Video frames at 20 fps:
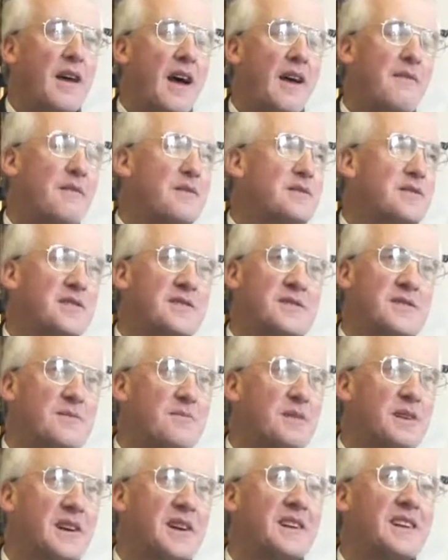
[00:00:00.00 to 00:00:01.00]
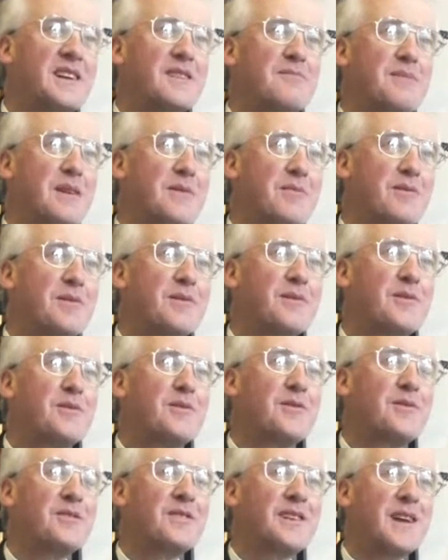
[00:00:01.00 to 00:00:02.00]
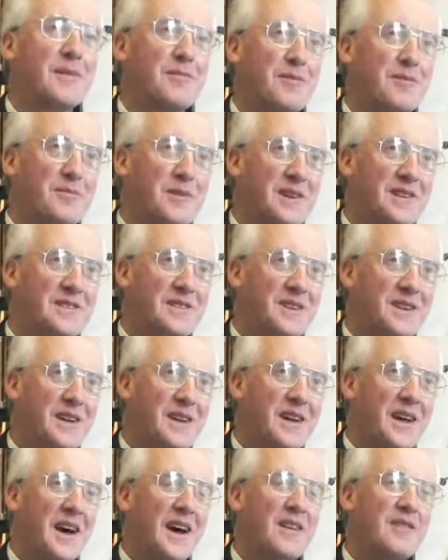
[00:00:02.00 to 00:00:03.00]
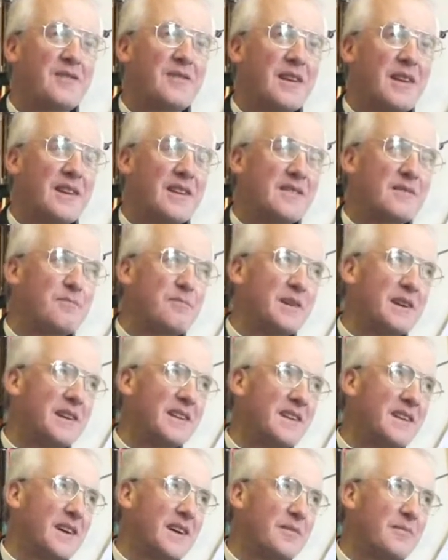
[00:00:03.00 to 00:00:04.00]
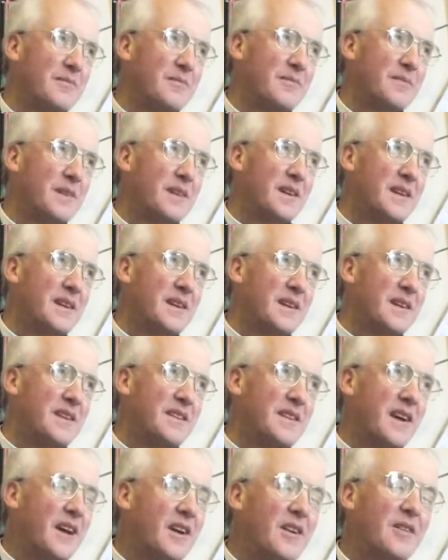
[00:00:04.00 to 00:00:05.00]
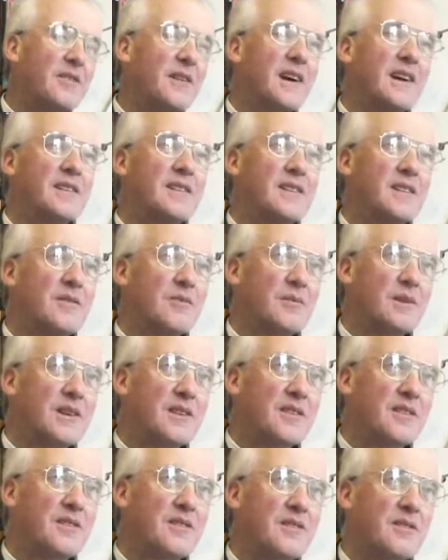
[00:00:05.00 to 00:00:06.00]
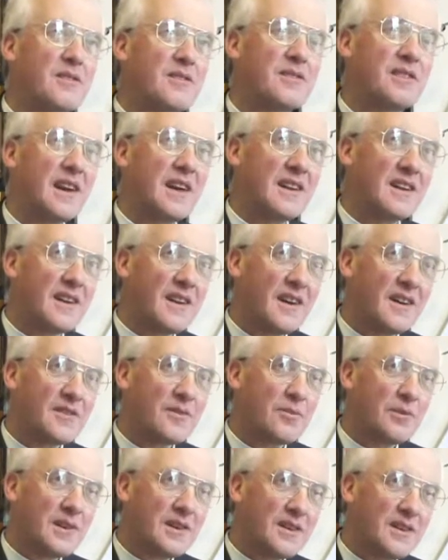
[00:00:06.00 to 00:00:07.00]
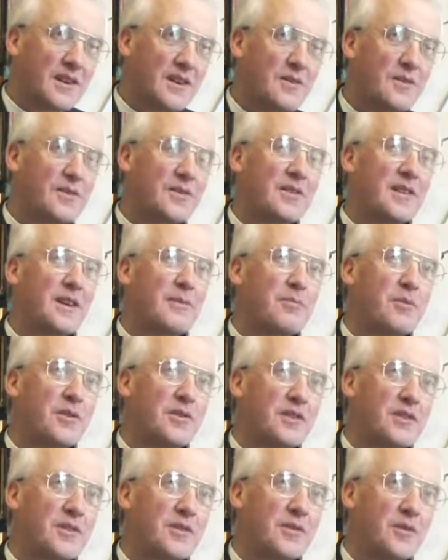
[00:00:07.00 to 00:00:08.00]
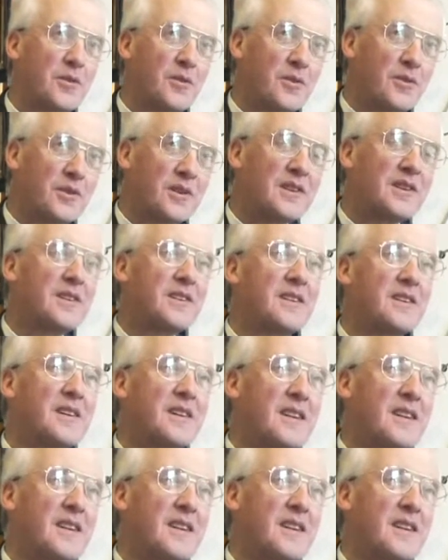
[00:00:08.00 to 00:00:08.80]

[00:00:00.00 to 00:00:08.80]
Ever since the beginning, people have loosened it up a bit, and it's been decorated with stained glass windows. They put in an organ.